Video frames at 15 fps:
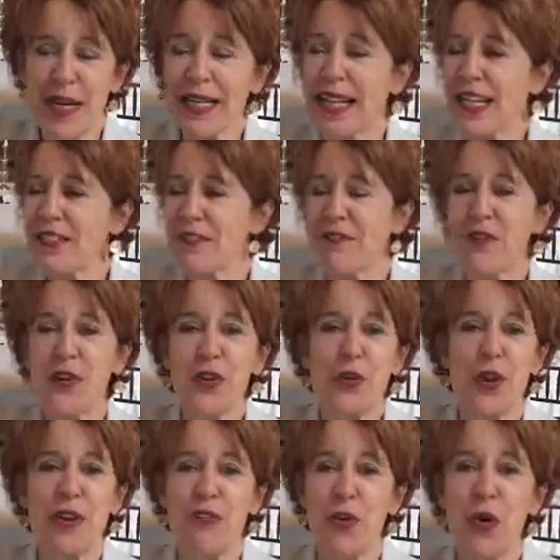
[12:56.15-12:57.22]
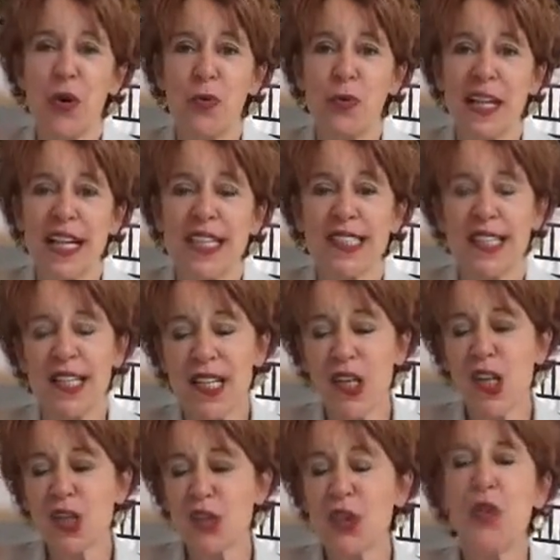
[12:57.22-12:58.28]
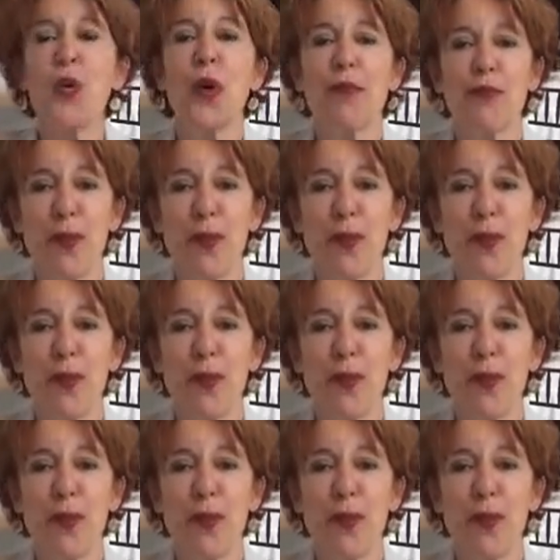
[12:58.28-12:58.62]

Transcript: I'd like to photograph the whole place so you have